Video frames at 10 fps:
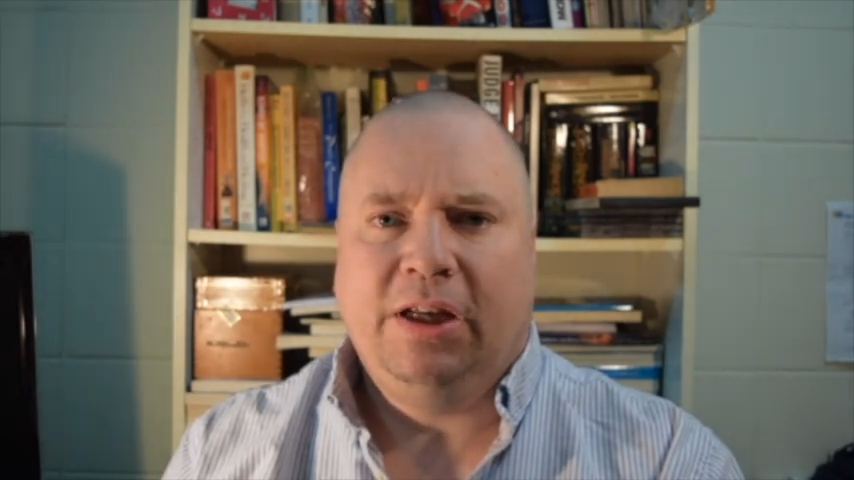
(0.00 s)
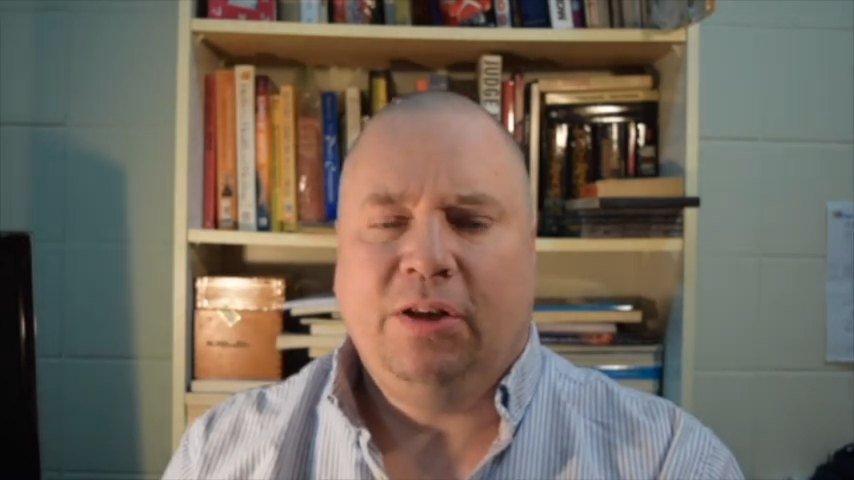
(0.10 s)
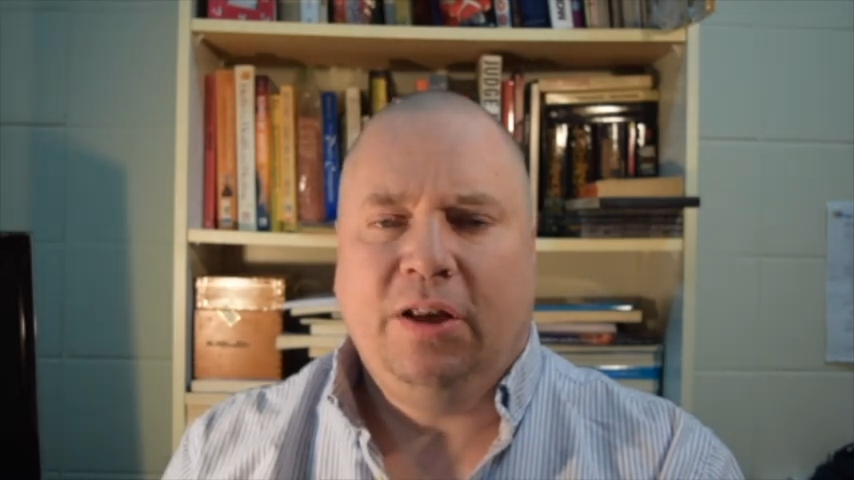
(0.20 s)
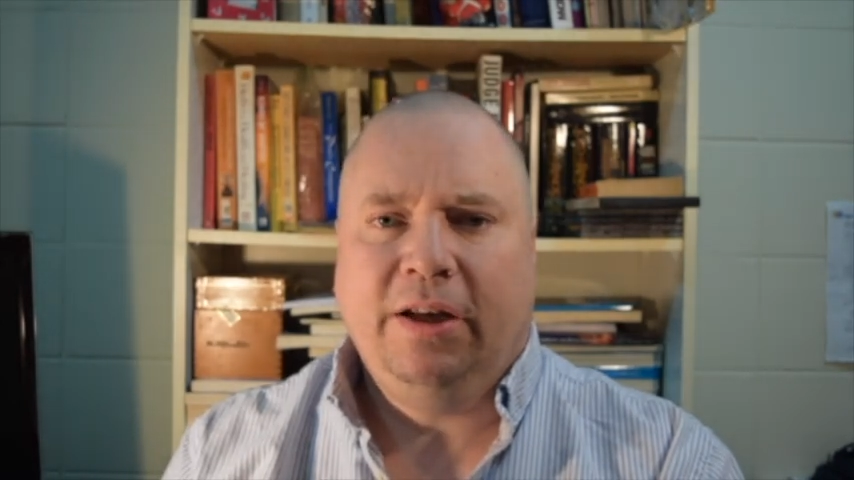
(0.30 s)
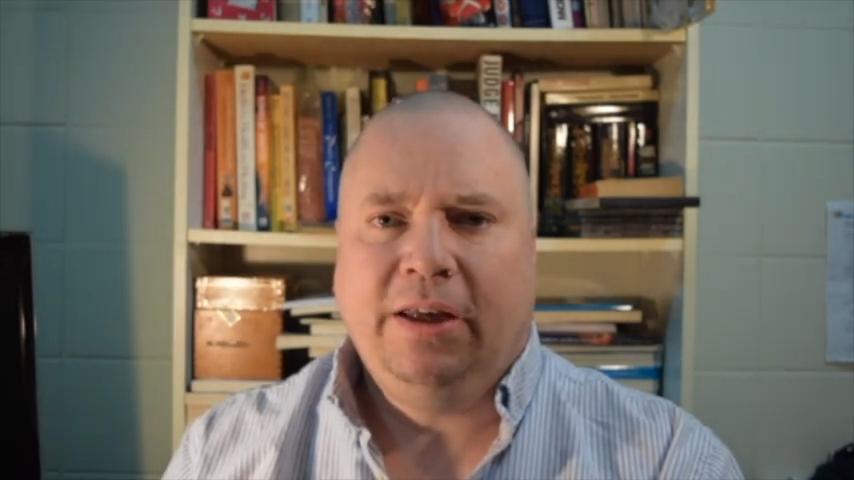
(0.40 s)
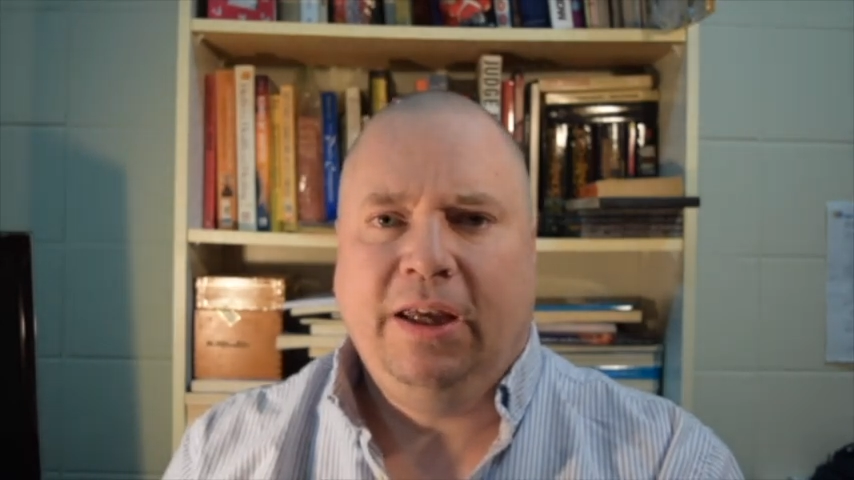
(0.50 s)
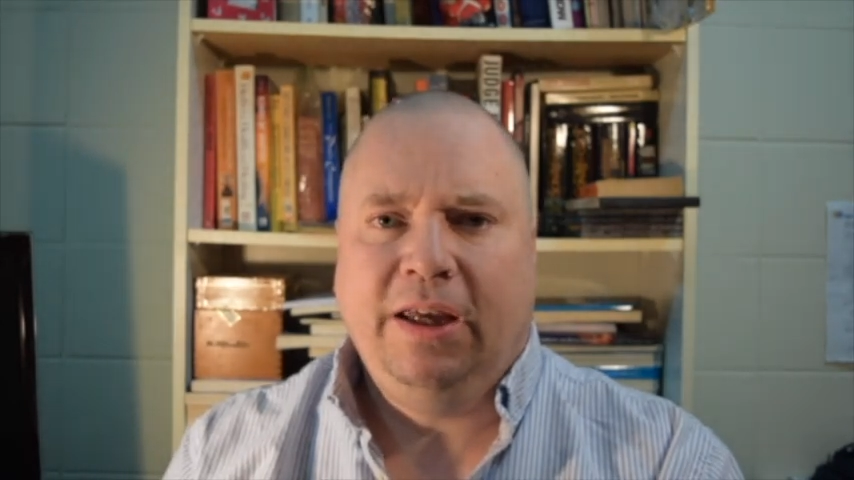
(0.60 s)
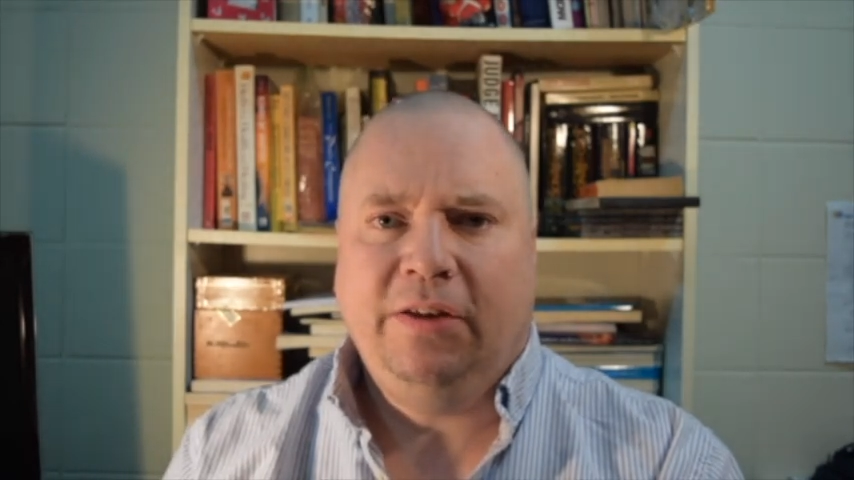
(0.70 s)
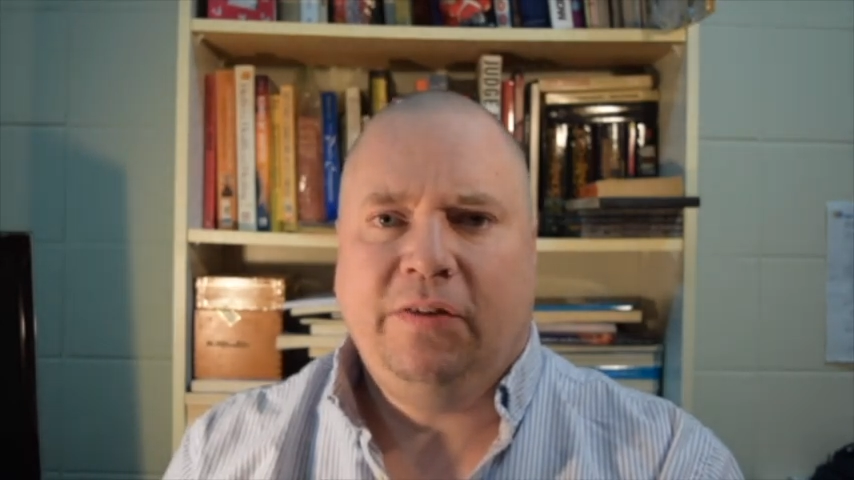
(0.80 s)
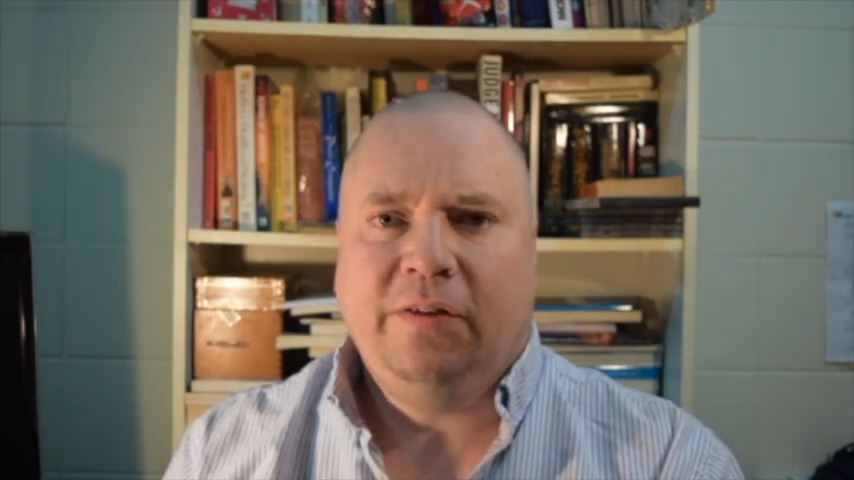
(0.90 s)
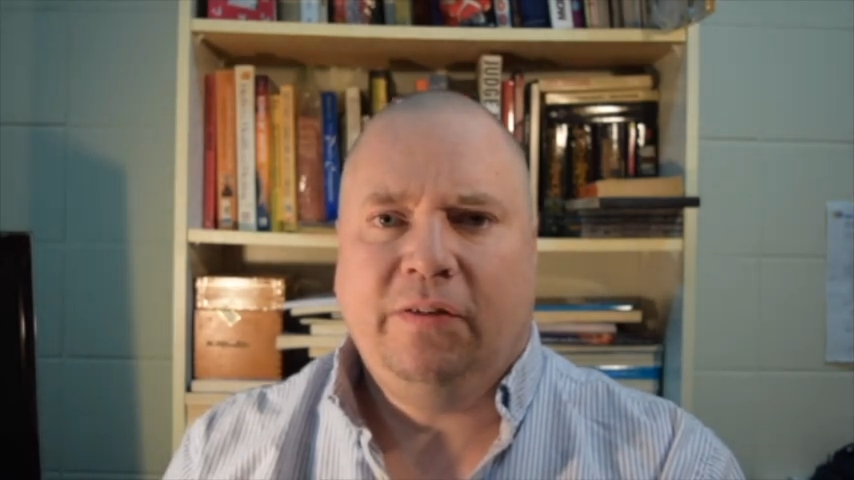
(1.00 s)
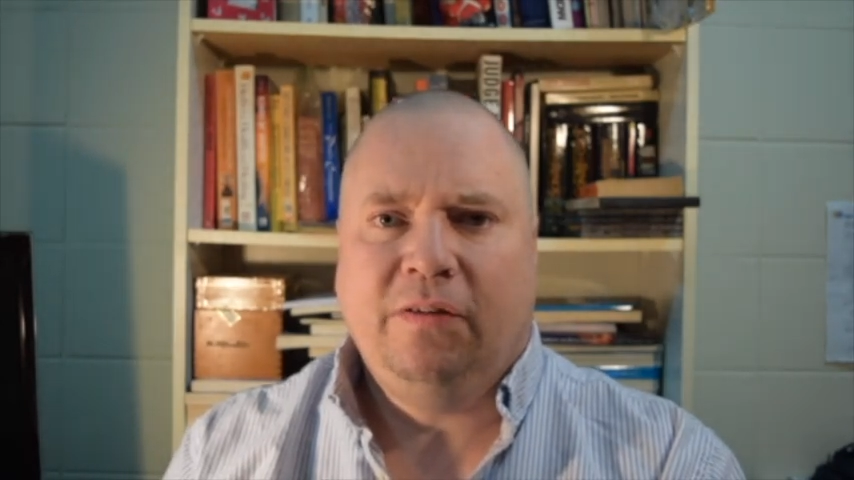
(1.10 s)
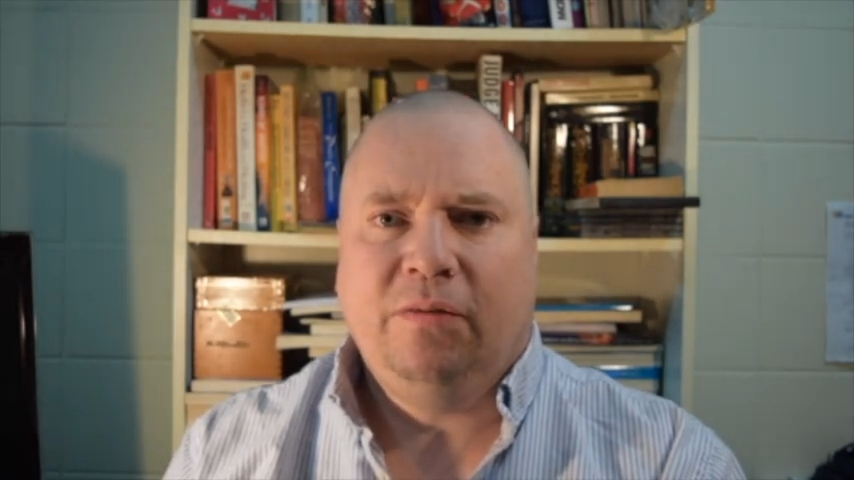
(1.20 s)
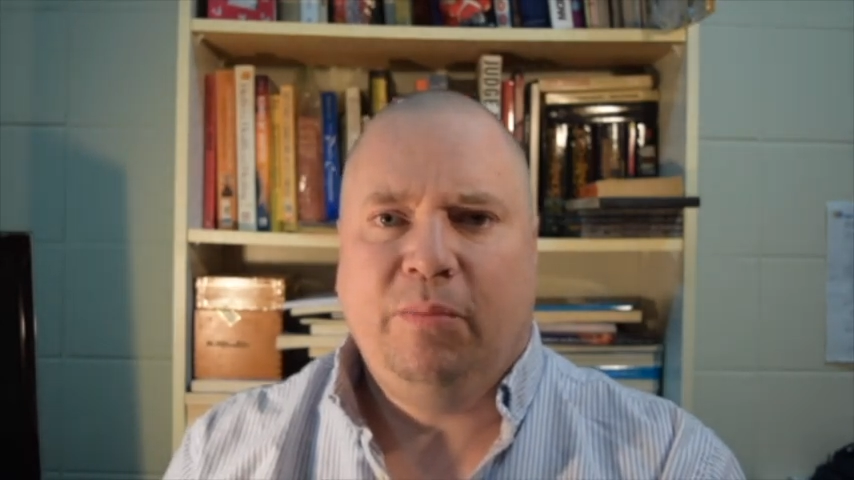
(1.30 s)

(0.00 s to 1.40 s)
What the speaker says: a lot of cases,